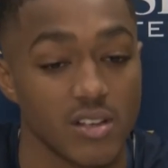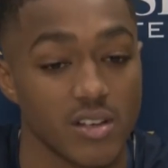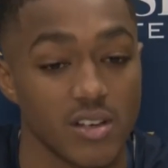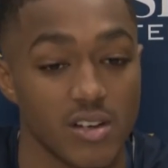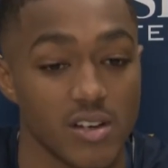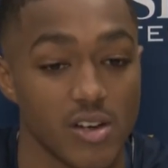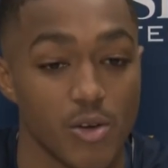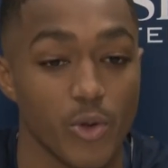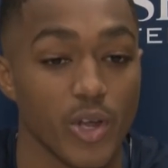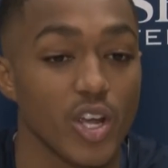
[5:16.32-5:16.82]

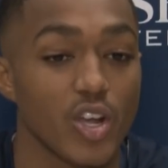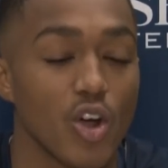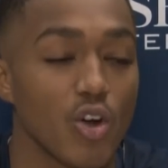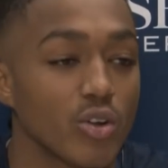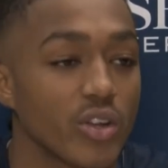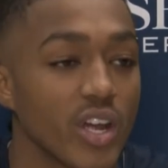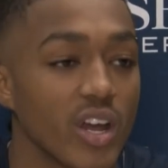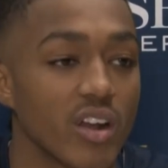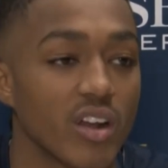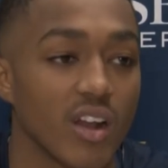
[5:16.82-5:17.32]
We can go
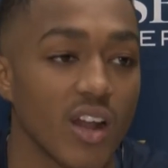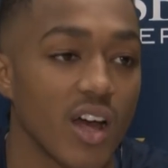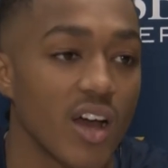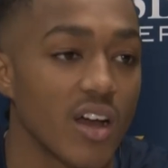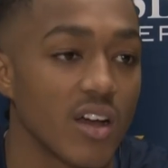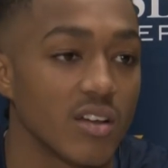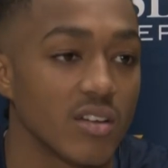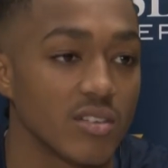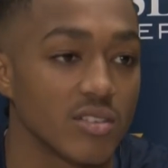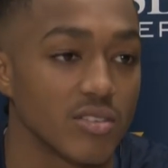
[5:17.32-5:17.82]
down the
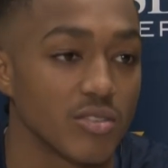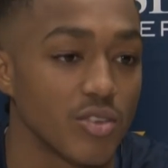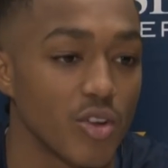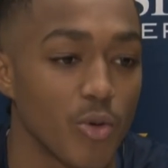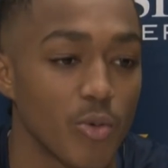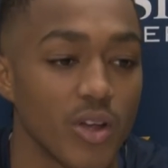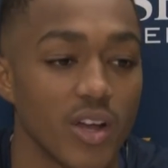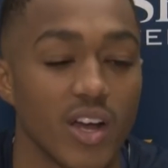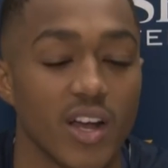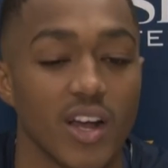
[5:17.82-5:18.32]
line. You know,
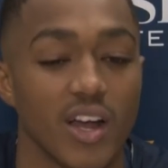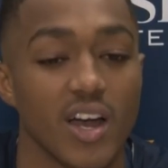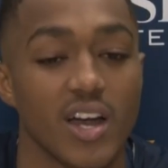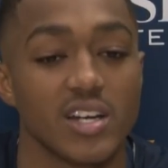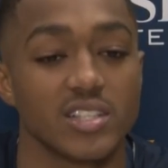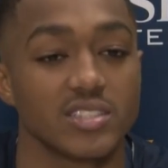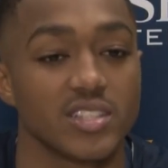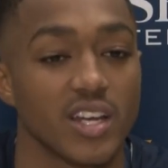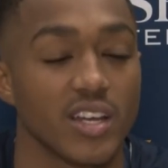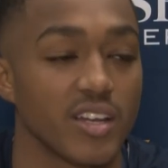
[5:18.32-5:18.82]
we got
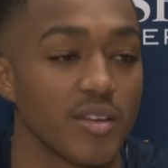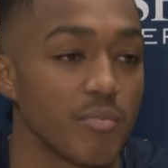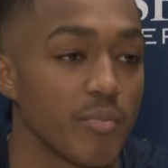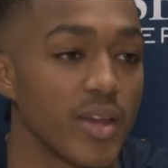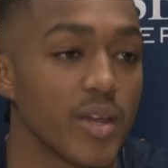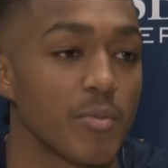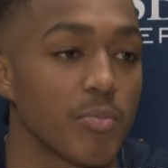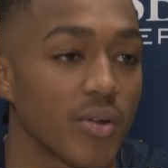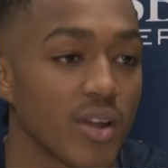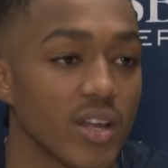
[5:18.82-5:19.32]
guys that can
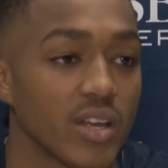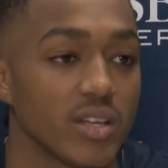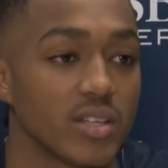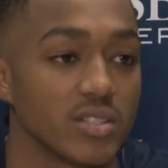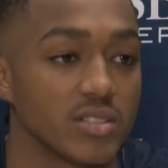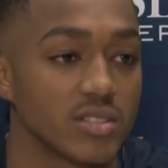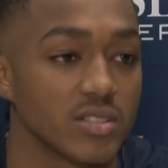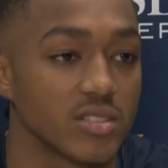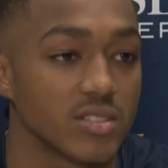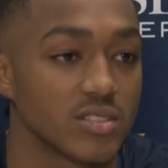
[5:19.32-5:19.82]
make
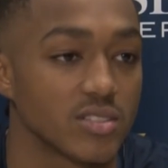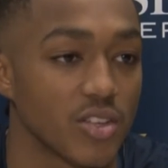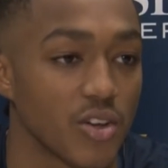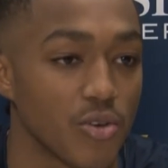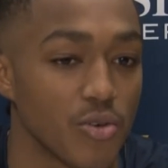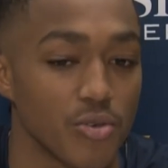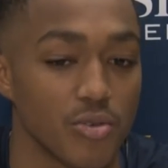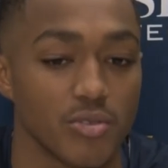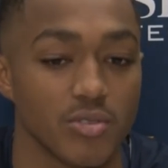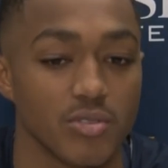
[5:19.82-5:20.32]
plays.
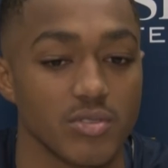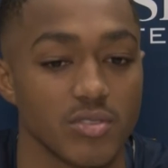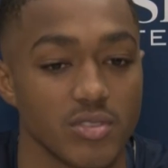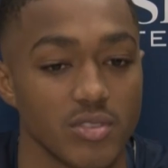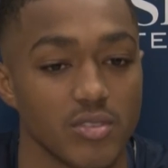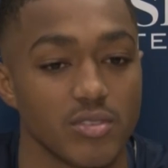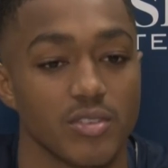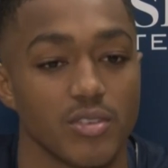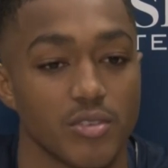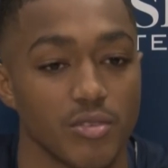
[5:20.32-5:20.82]
So
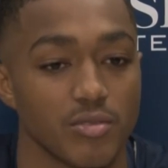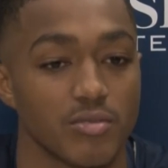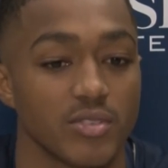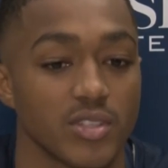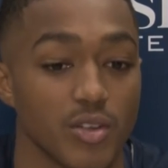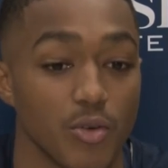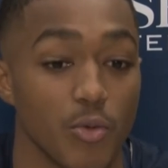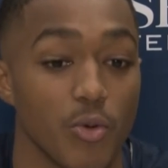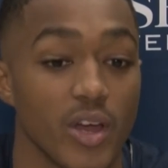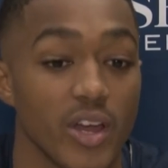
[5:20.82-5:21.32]

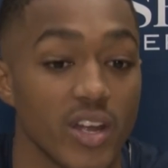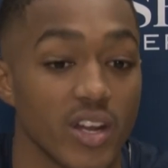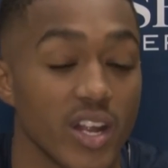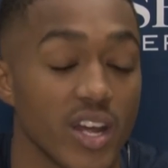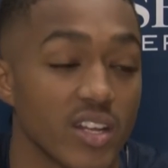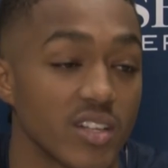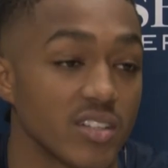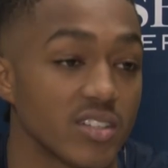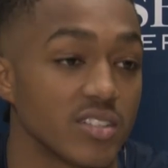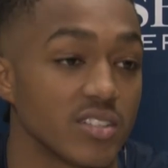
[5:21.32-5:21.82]
the way
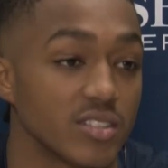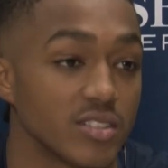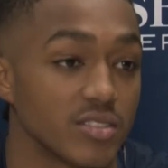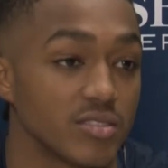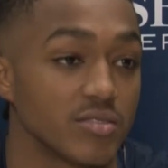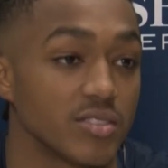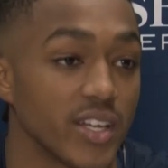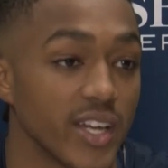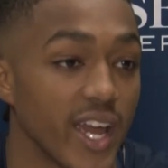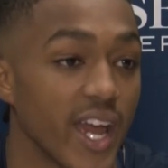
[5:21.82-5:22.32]
that
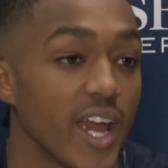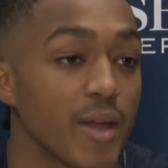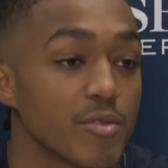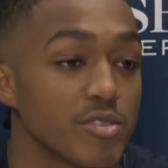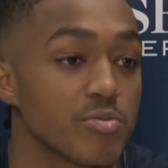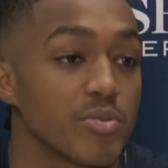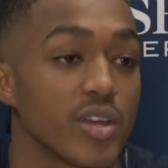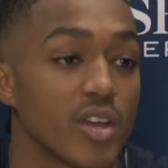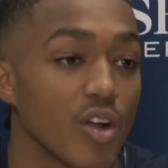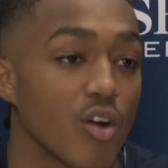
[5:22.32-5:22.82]
the game
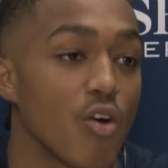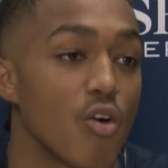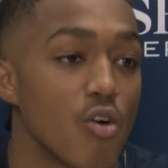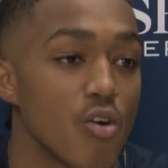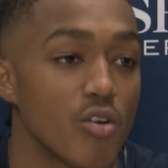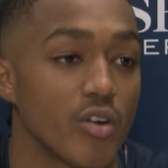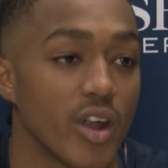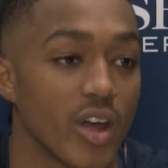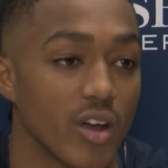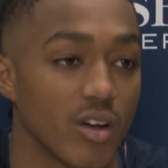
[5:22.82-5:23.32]
is being
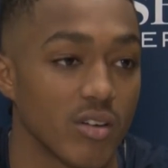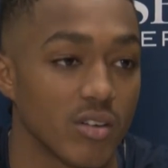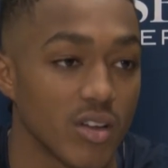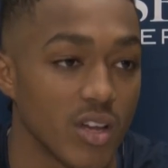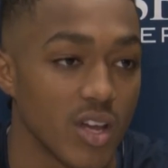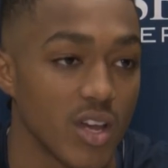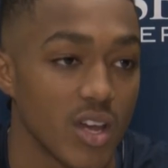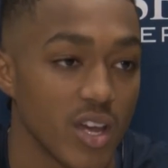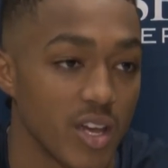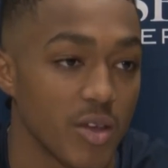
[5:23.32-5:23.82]
called now,
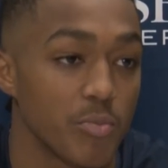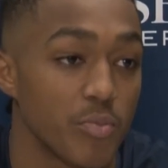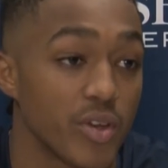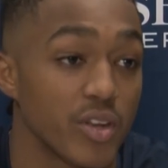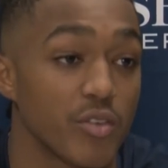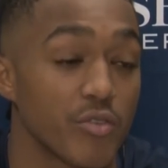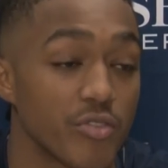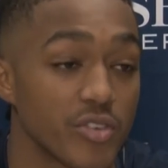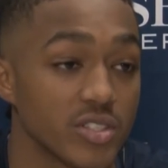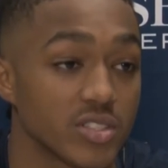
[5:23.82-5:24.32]
it
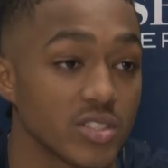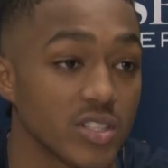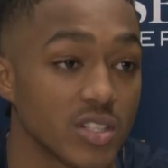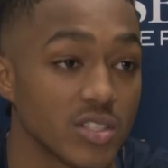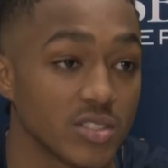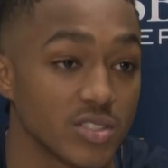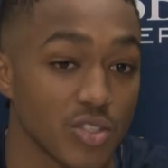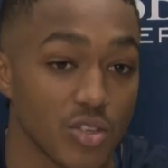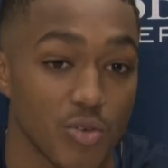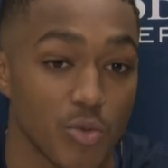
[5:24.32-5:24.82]
benefits
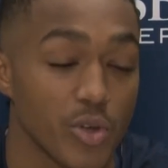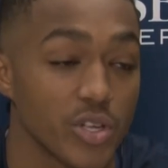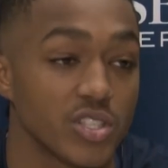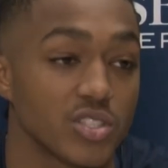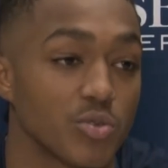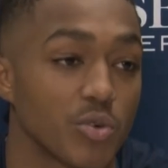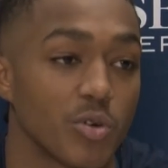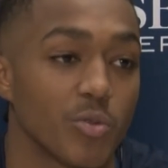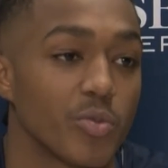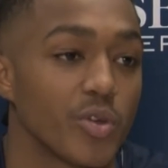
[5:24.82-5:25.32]
us. So we
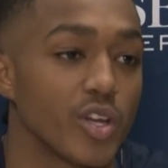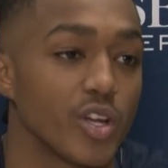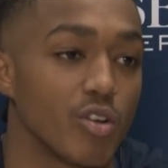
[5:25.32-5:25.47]
just want to be